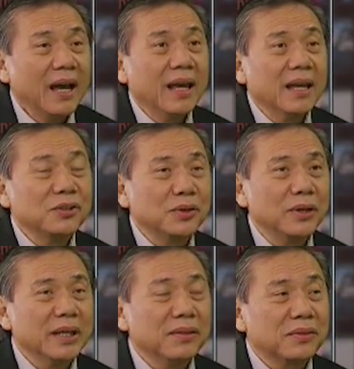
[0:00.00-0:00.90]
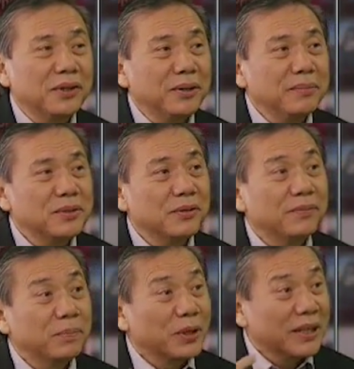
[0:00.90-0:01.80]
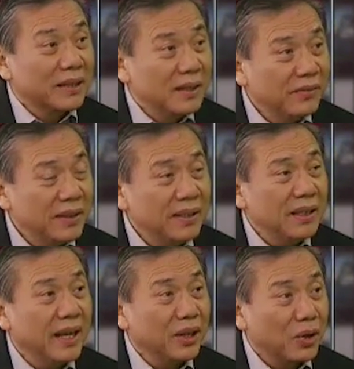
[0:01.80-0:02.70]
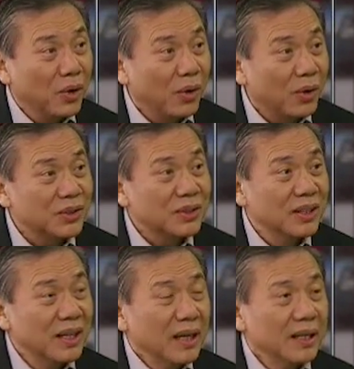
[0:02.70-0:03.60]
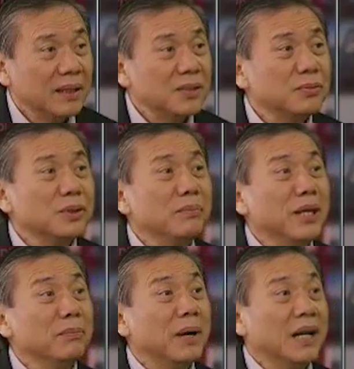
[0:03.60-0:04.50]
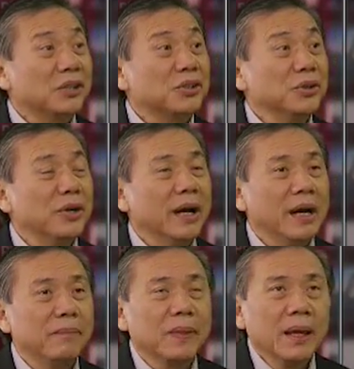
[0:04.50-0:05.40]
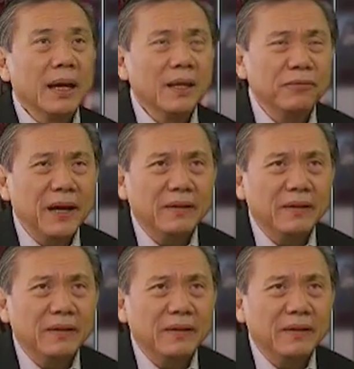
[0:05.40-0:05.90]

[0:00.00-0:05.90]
And so in terms of productivity and cost, this would mean much. No? If I